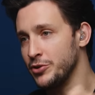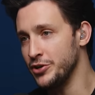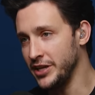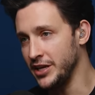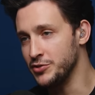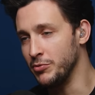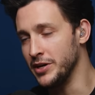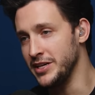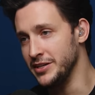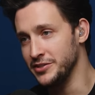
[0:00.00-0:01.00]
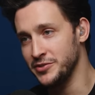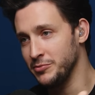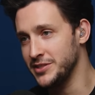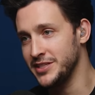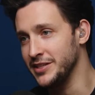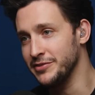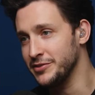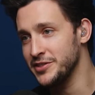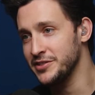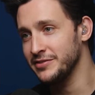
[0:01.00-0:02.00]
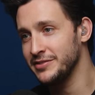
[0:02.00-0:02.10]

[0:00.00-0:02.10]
when you're thinking 20 years, what's the difference? Of,